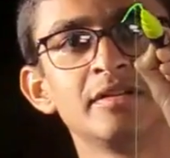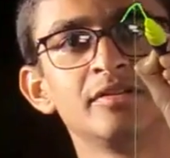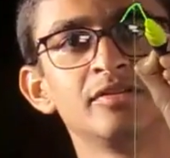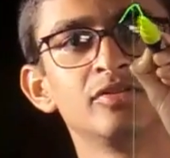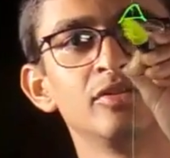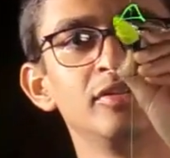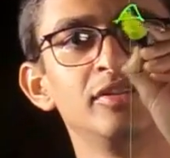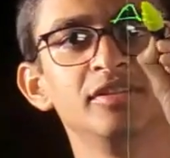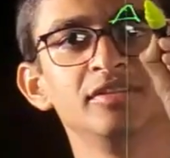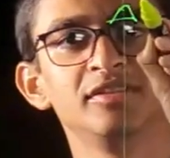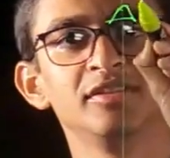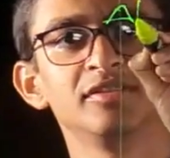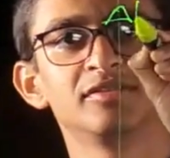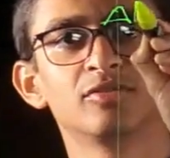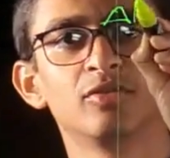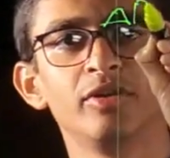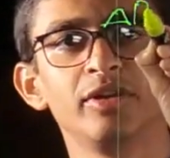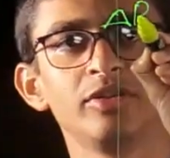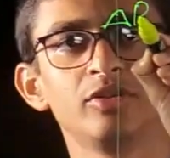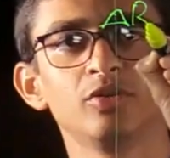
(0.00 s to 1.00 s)
So this is
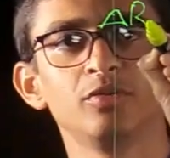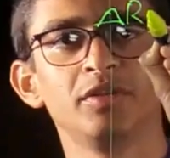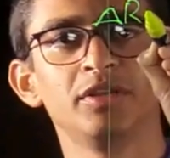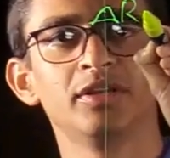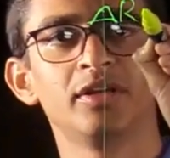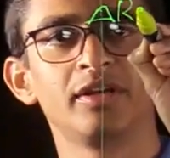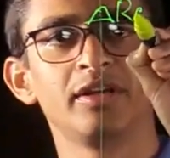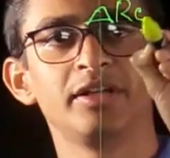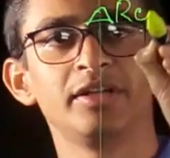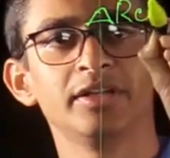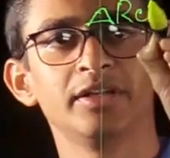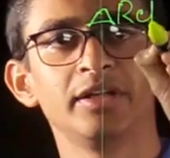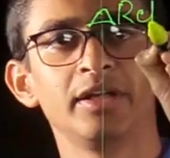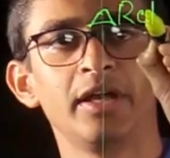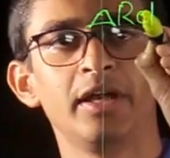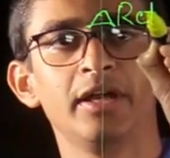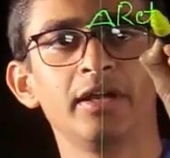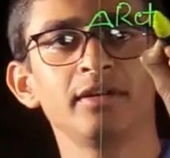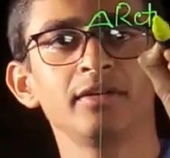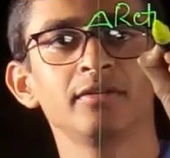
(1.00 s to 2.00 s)
going to be the return
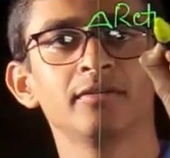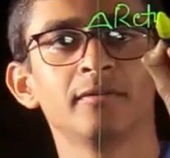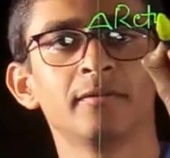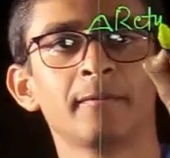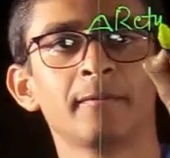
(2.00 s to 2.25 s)
air,